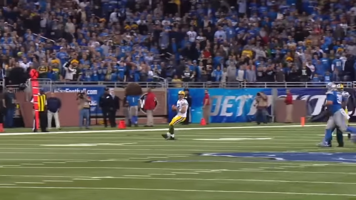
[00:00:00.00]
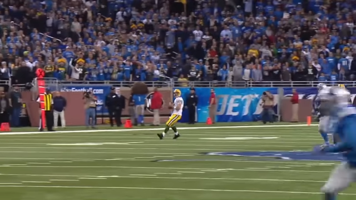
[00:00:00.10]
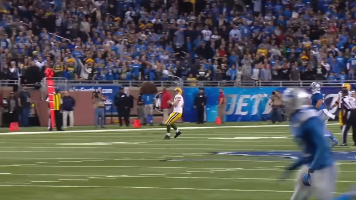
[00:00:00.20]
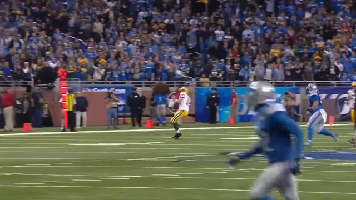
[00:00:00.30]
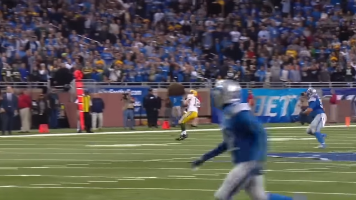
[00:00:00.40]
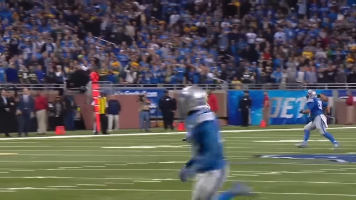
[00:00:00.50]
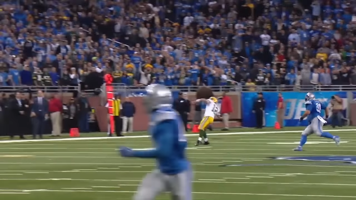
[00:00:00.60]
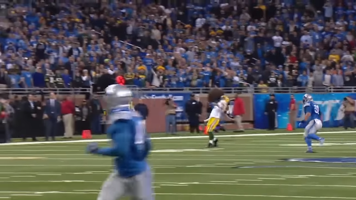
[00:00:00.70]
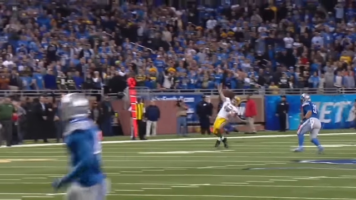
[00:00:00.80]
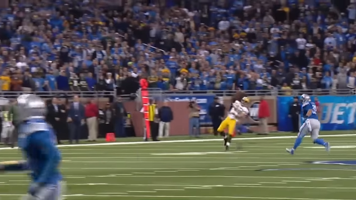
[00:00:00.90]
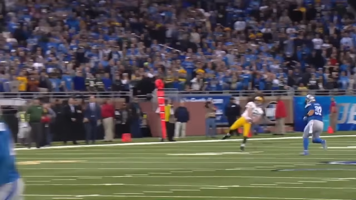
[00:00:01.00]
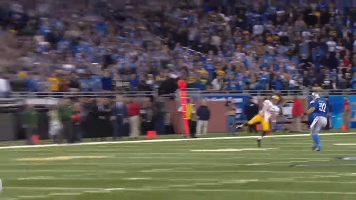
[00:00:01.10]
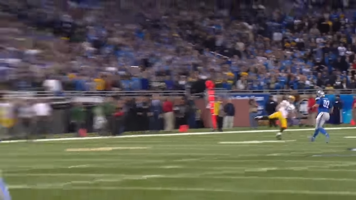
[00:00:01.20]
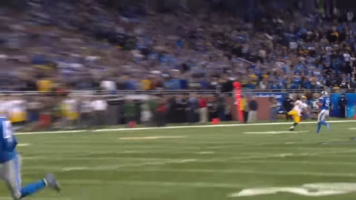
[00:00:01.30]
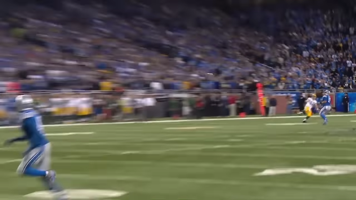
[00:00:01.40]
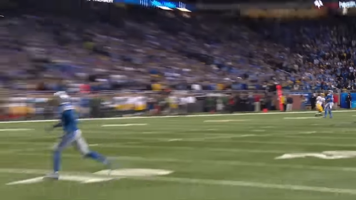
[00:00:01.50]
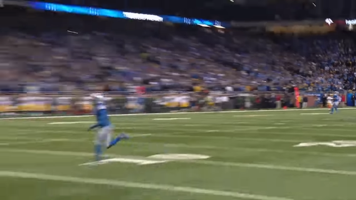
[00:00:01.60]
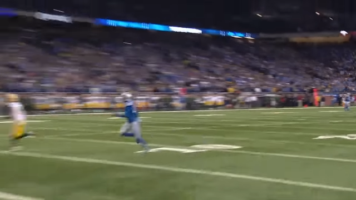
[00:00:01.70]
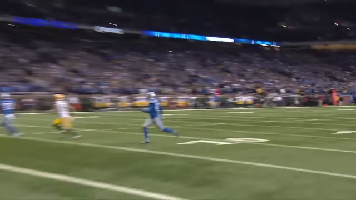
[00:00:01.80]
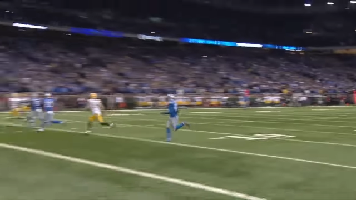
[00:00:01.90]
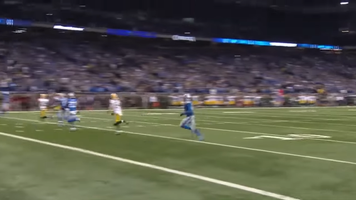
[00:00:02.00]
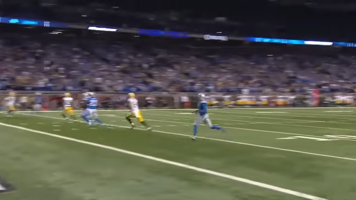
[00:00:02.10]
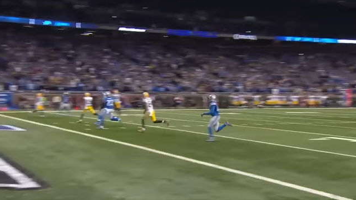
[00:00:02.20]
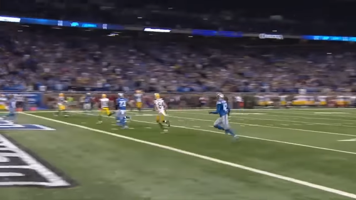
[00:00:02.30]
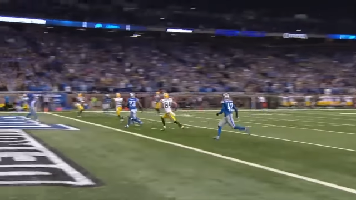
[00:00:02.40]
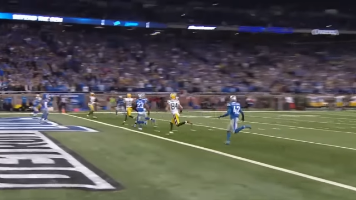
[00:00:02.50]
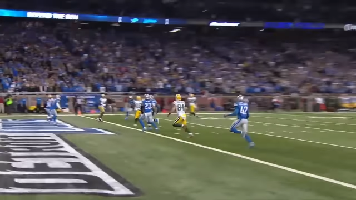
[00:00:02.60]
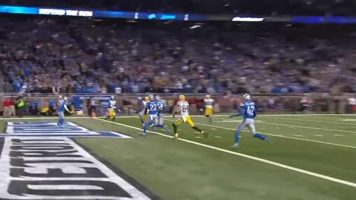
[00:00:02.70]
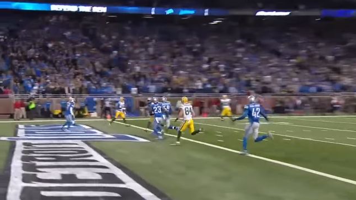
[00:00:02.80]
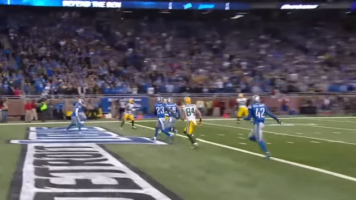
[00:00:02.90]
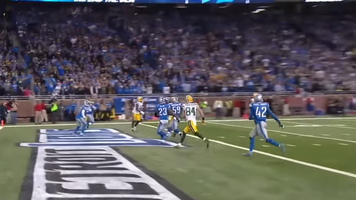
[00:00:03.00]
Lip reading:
(no speaker visible)